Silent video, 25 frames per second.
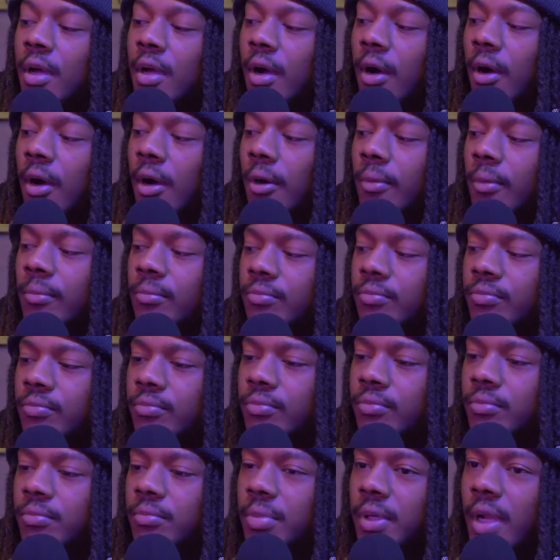
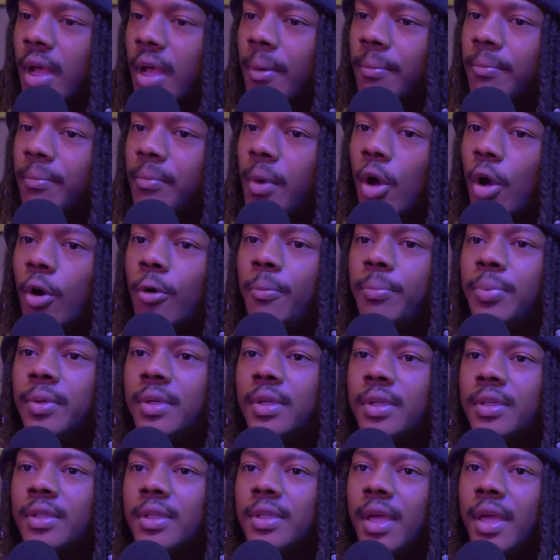But I'm
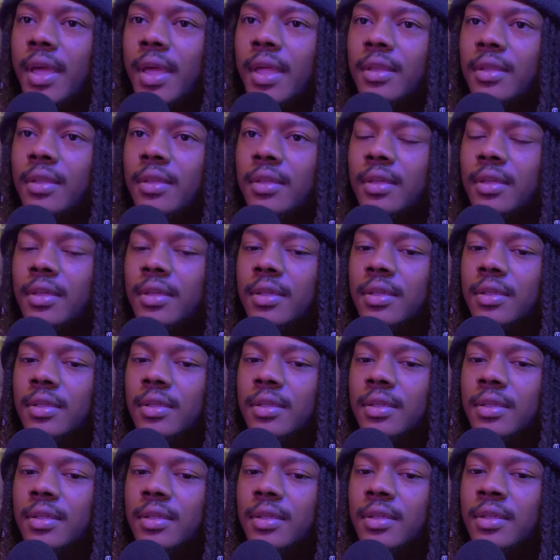hoping that
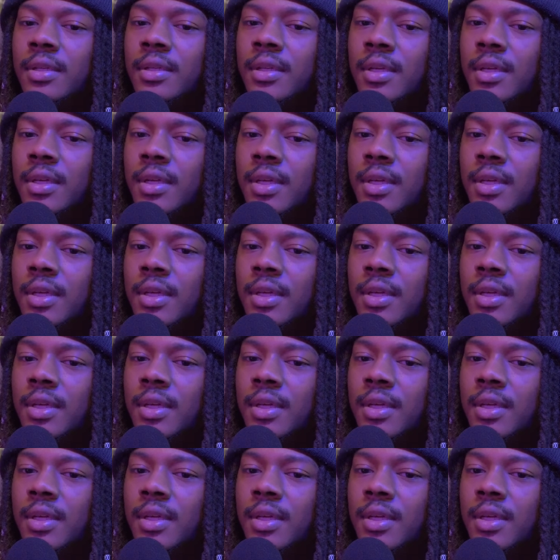the